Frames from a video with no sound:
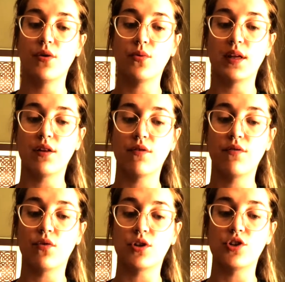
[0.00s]
Wheel of
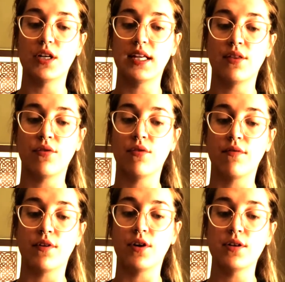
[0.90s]
Fortune in the
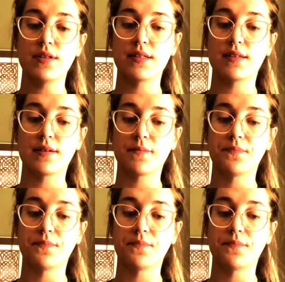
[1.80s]
reverse?